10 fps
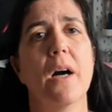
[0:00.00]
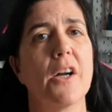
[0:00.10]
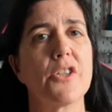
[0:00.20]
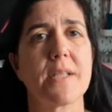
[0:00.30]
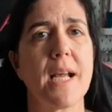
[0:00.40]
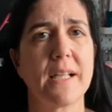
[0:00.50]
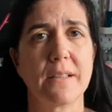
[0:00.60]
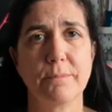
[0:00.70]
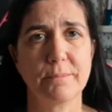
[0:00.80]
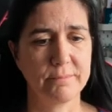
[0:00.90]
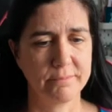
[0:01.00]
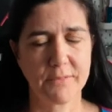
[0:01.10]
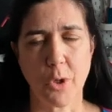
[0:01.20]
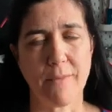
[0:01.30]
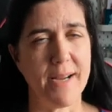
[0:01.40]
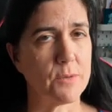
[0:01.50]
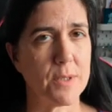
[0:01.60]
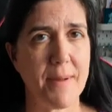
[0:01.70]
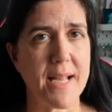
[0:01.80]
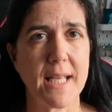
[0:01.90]
I just hadn't got round
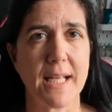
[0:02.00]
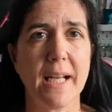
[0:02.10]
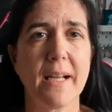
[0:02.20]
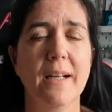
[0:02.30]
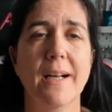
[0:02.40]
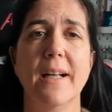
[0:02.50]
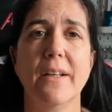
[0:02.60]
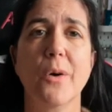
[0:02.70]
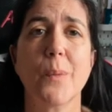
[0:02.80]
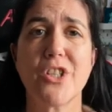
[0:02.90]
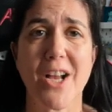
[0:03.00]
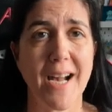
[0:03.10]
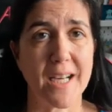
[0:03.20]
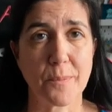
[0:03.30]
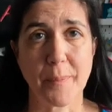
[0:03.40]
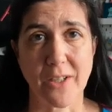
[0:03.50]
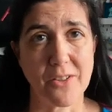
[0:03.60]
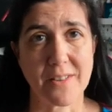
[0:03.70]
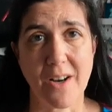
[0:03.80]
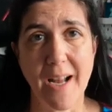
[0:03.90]
to making it, and I wish I had,
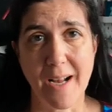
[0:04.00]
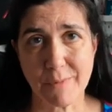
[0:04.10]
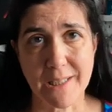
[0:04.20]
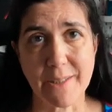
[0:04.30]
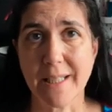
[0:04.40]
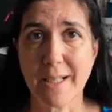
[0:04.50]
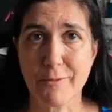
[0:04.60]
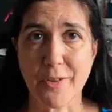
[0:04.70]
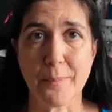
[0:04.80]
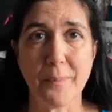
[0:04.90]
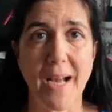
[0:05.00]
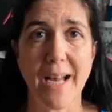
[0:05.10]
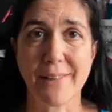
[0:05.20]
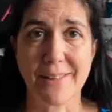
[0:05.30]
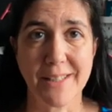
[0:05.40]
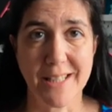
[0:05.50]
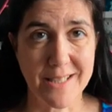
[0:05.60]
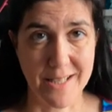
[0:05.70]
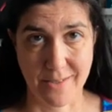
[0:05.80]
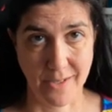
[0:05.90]
because I absolutely love them, and
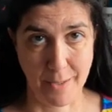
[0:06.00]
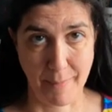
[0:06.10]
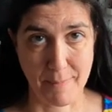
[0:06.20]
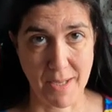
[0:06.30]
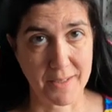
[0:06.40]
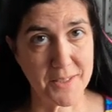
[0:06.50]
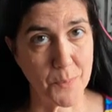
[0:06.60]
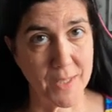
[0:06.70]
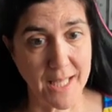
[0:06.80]
this isn't going to be my last one